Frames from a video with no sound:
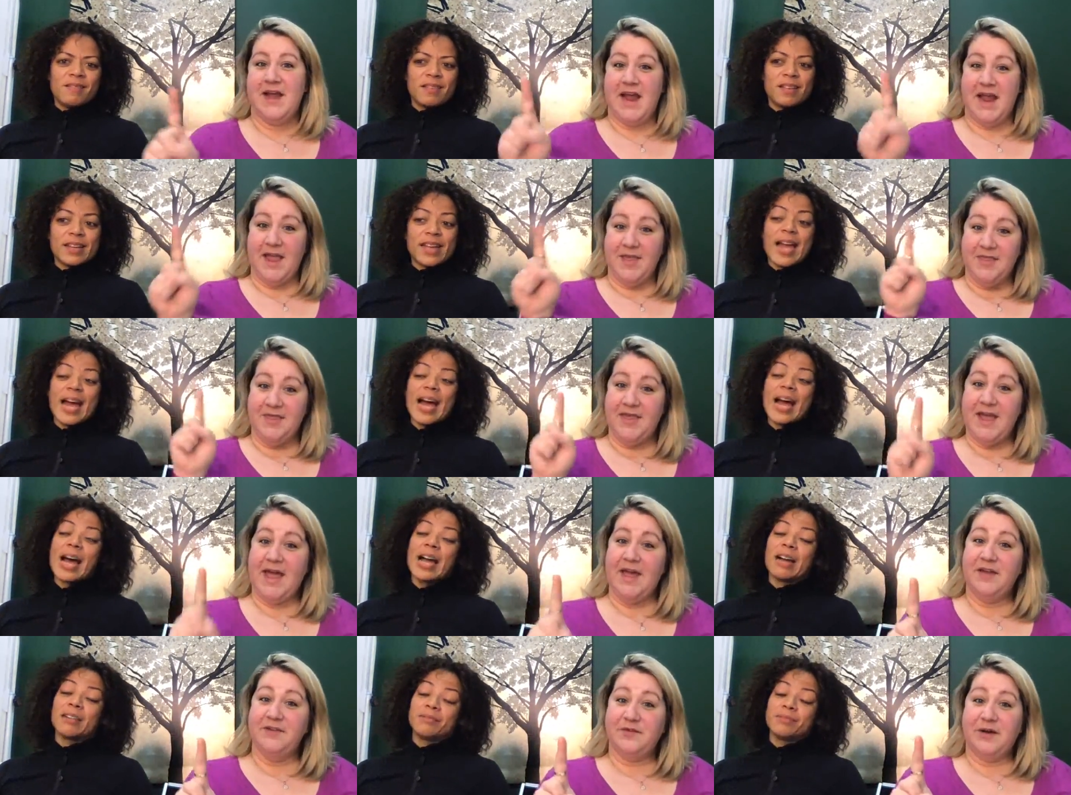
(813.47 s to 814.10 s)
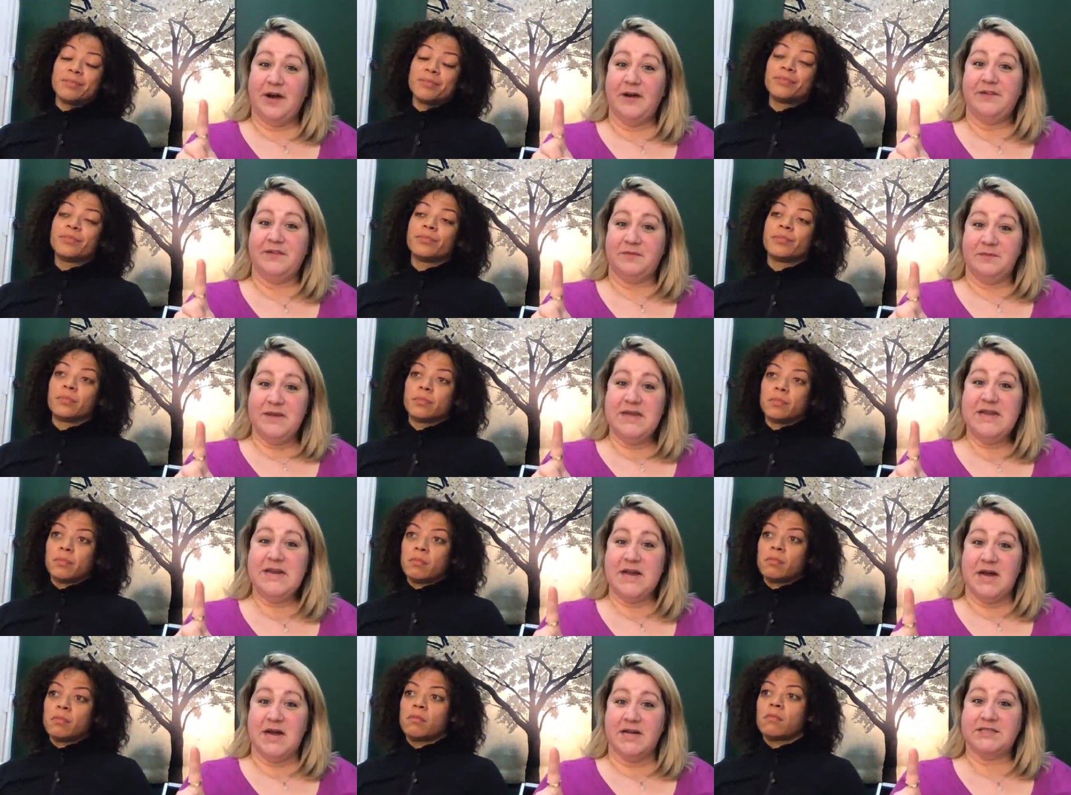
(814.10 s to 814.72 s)
Speaker 1: And yeah. that drives
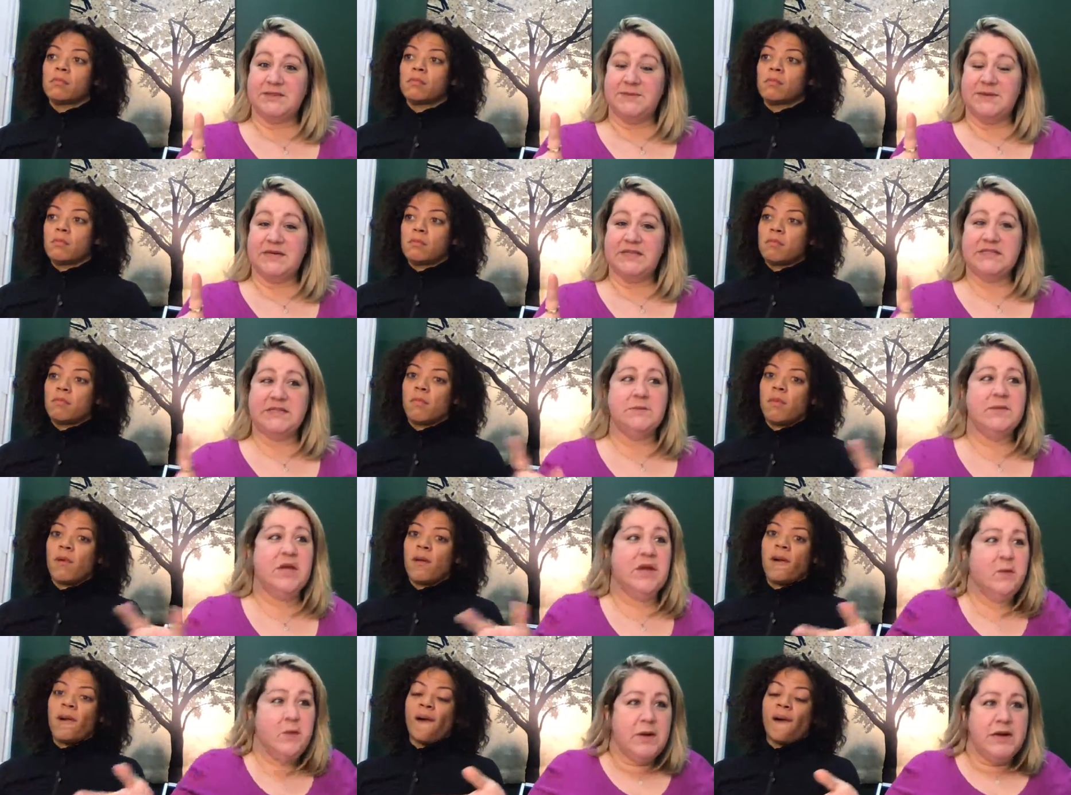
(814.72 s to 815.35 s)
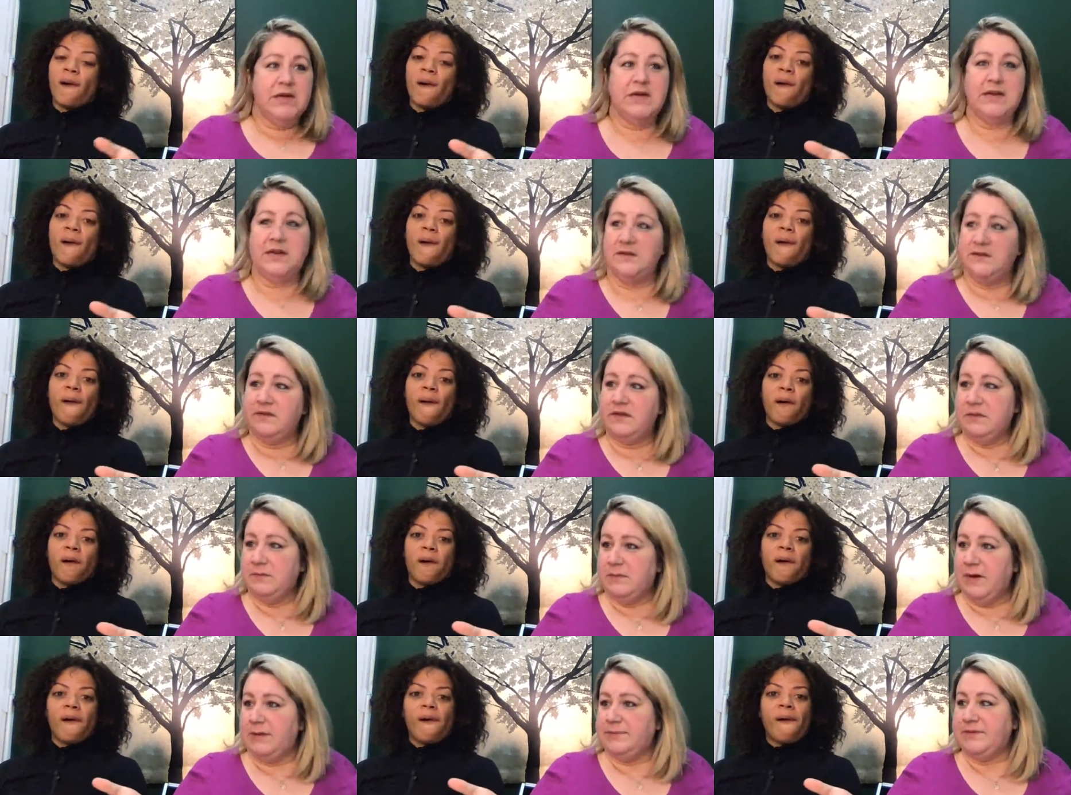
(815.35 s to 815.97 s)
me nuts because I'm like, we could
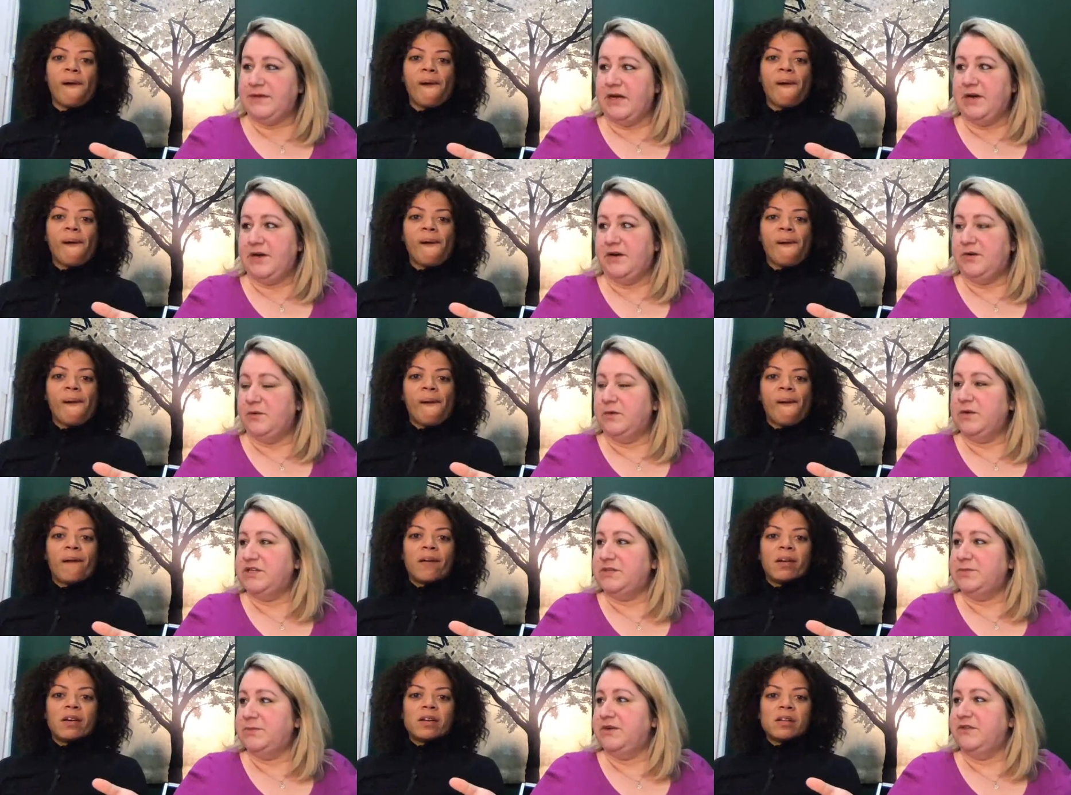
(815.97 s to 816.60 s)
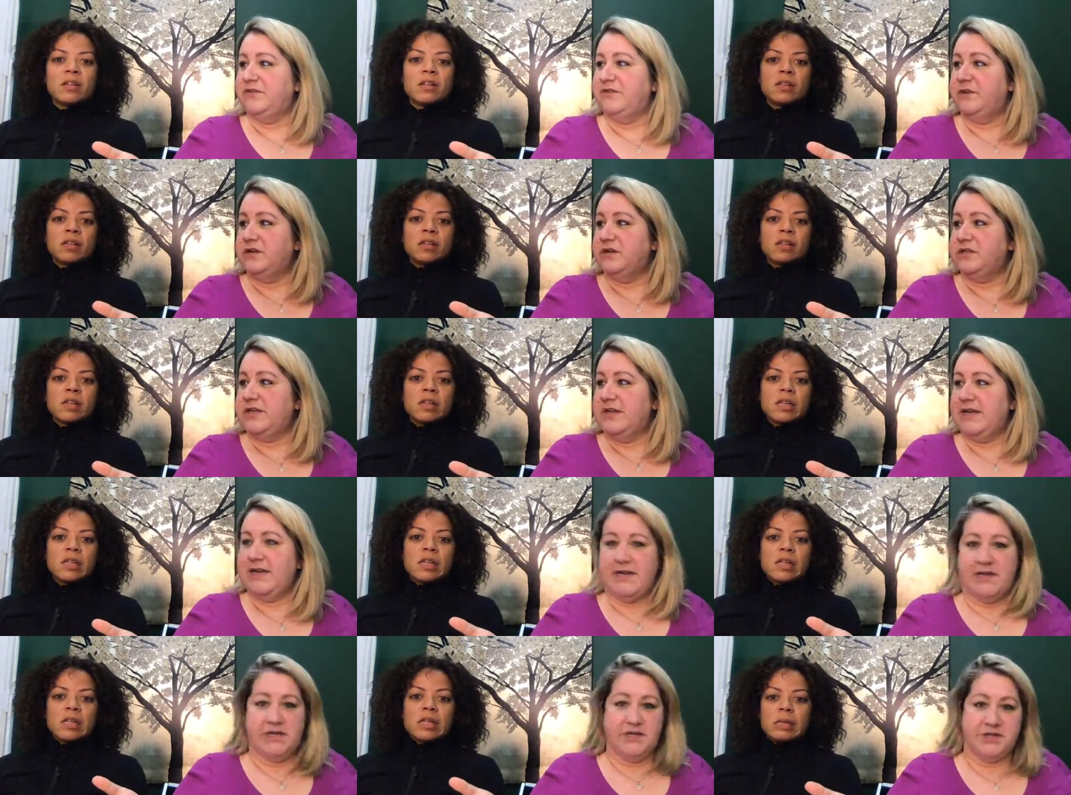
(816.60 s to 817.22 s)
easily pop down into Richmond for a
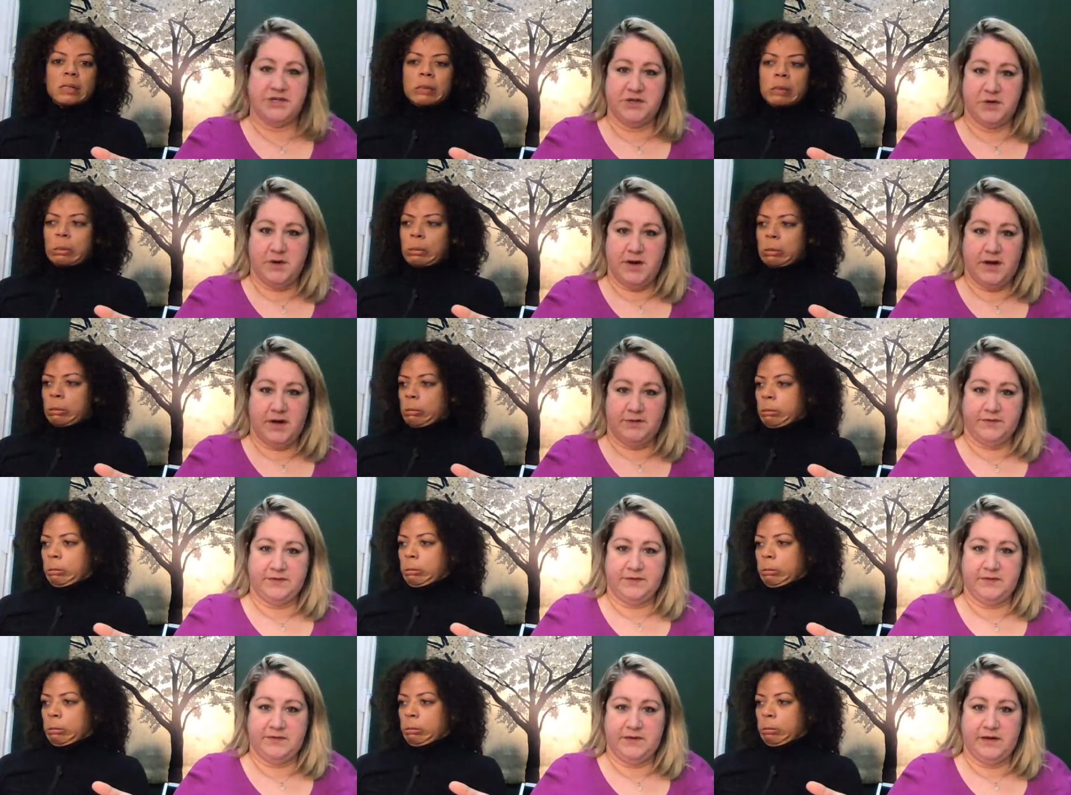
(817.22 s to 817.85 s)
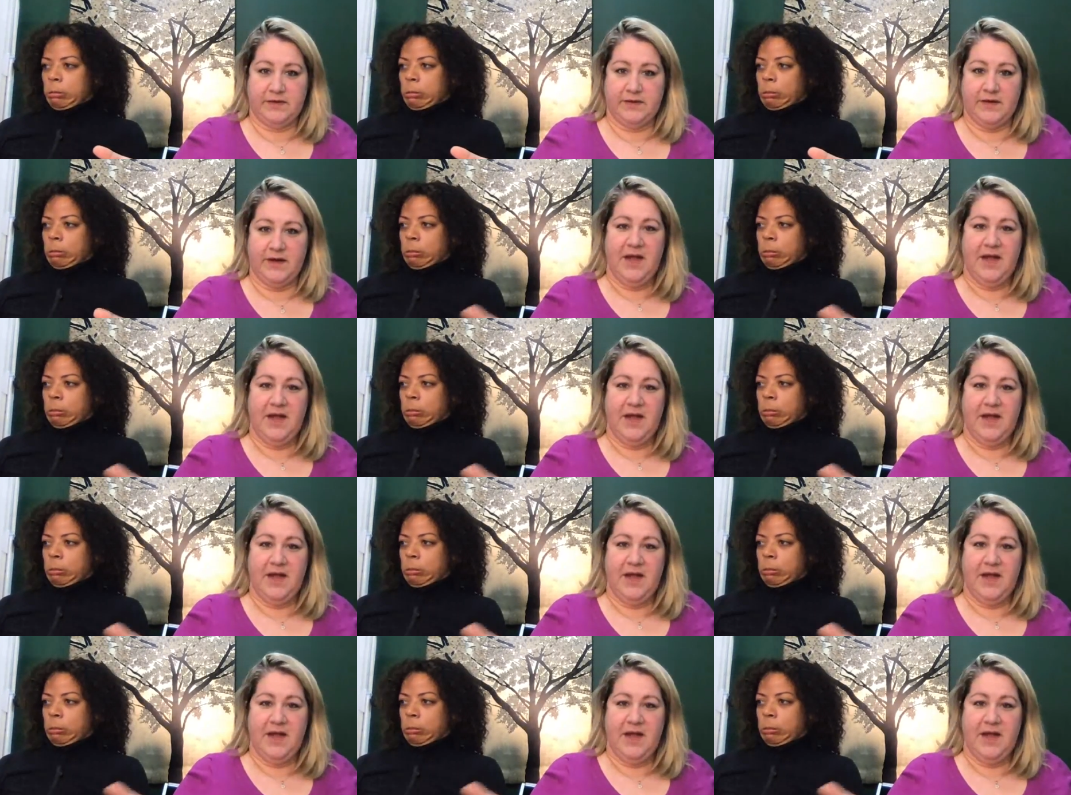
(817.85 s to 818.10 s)
day and show houses down.